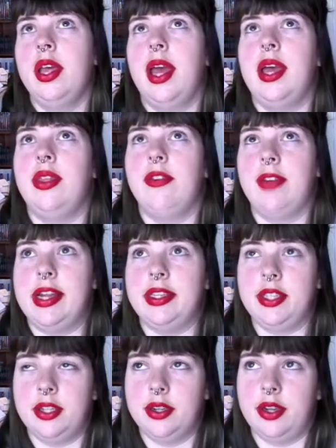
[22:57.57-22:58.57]
and the
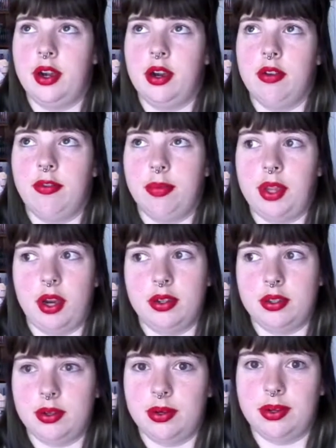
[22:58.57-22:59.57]
fancier yarn from the yarn
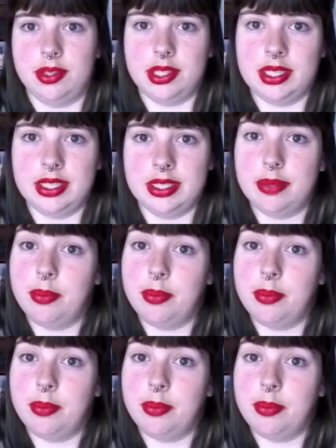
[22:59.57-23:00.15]
stores is